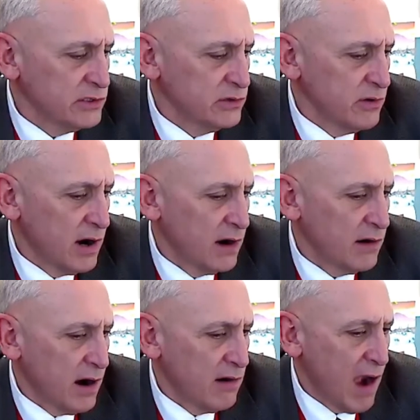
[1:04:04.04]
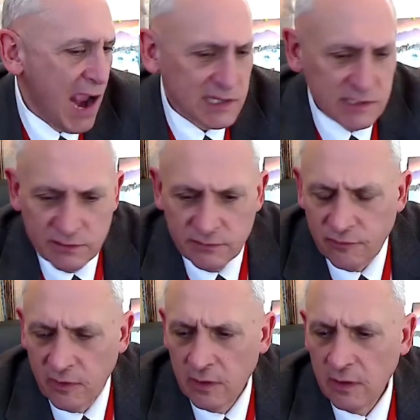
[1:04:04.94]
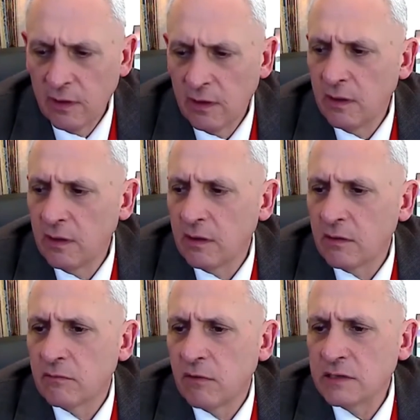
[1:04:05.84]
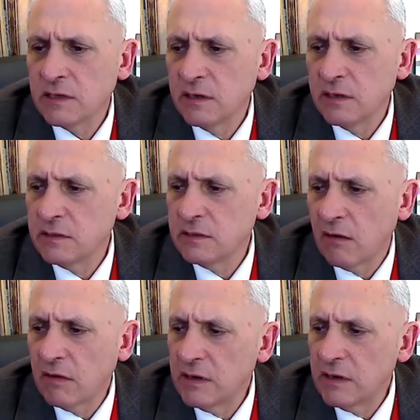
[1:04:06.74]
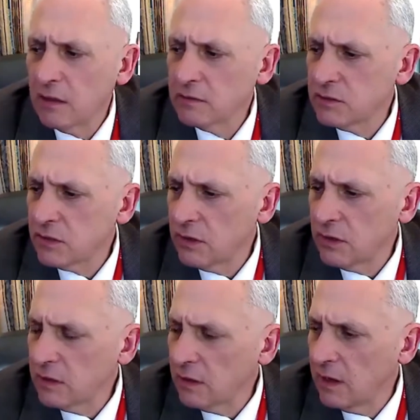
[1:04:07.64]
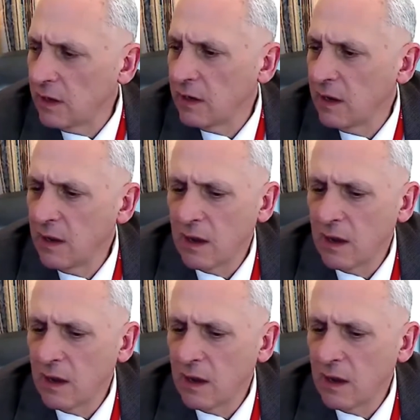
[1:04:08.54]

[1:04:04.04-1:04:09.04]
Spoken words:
to our active residents, our adults, certainly,